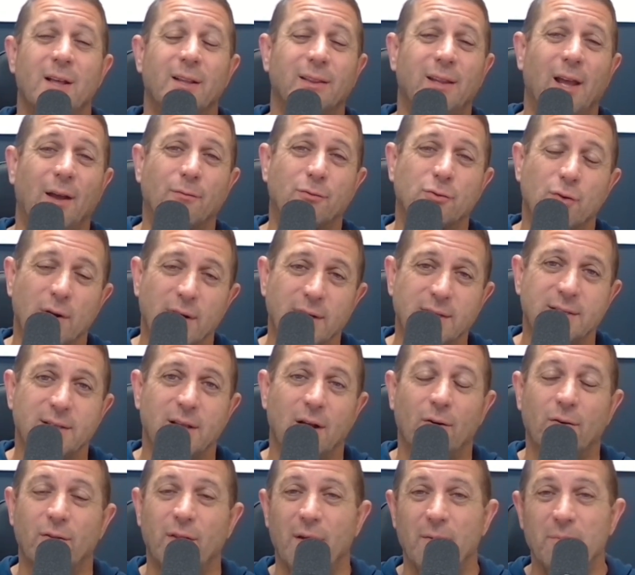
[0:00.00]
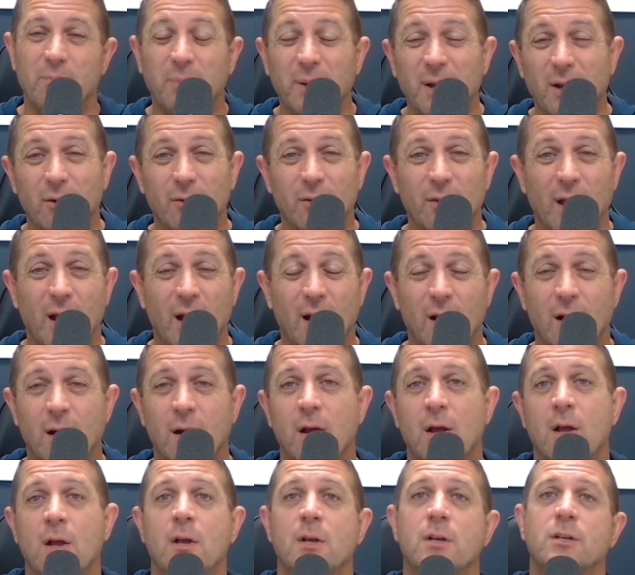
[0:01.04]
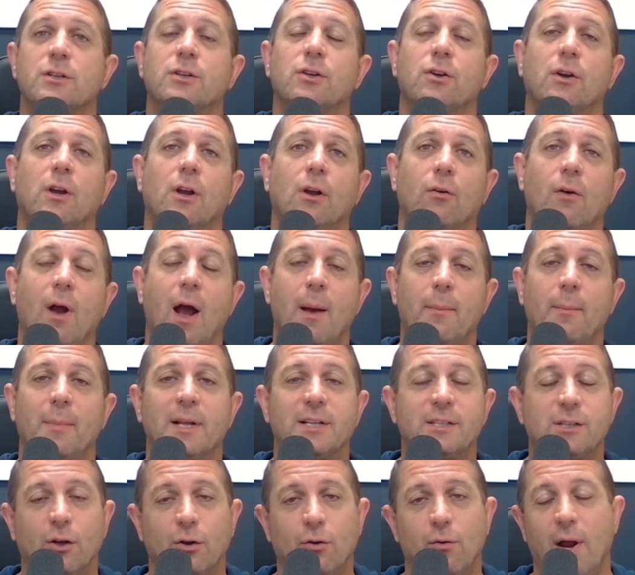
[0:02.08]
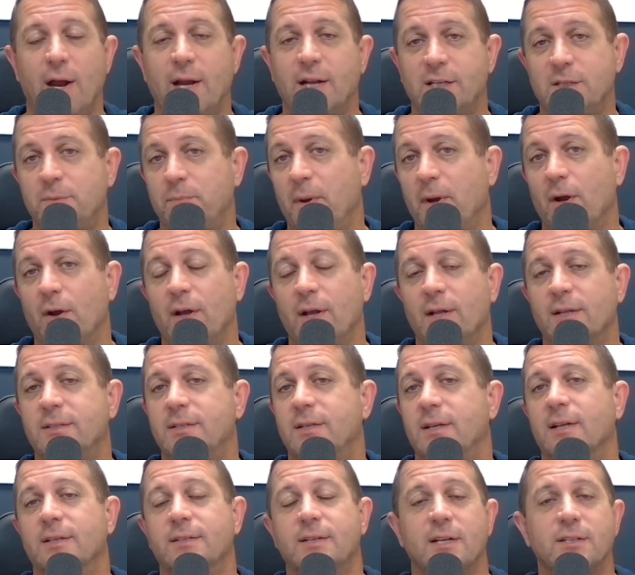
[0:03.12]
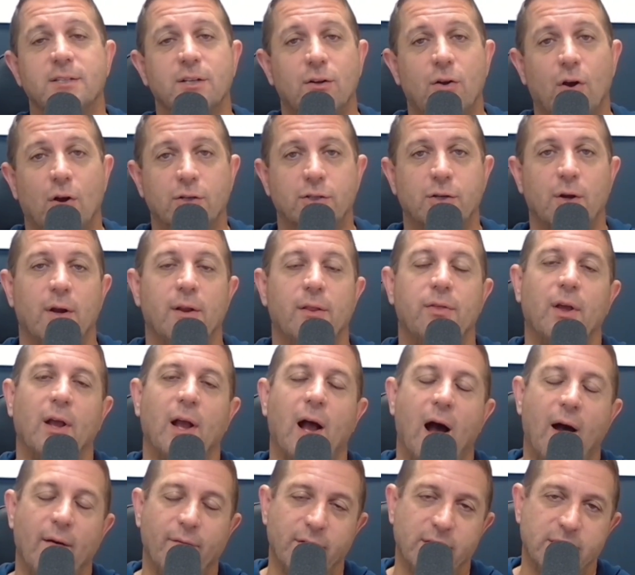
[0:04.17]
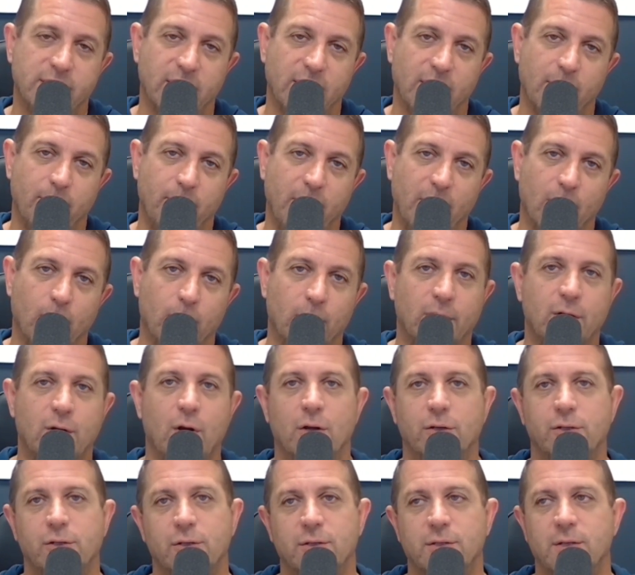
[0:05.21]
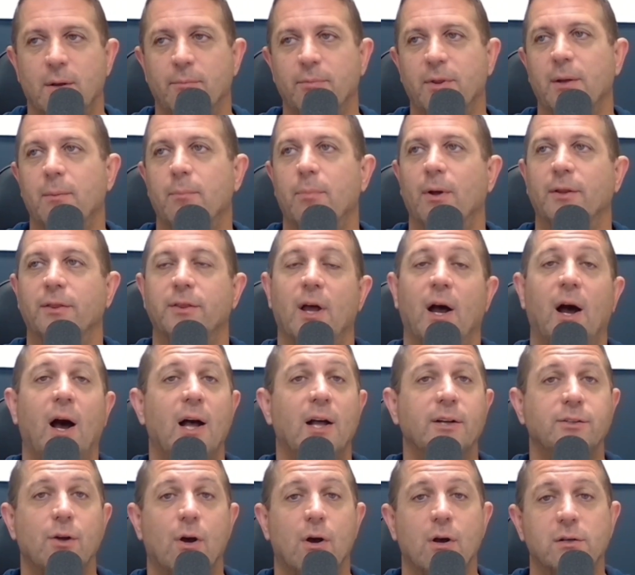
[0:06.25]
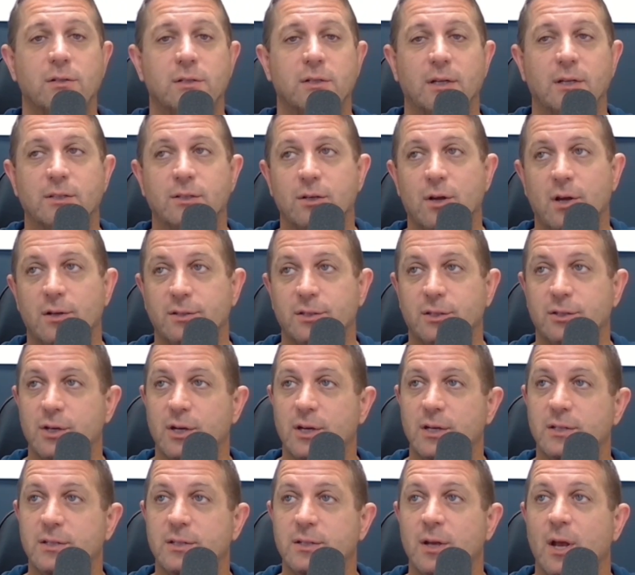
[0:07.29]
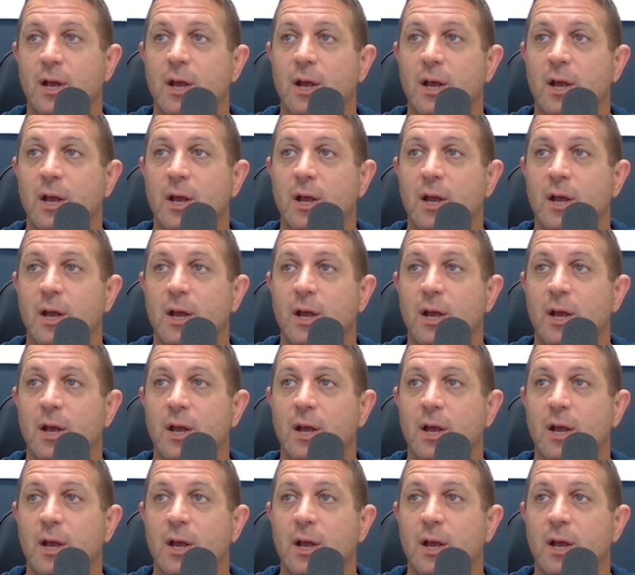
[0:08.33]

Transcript: They have drinks there. They have beer there. So you can grab them. It's a great experience. It doesn't cost you anything. Obviously, the beer would cost you something, but the hot dogs and sausages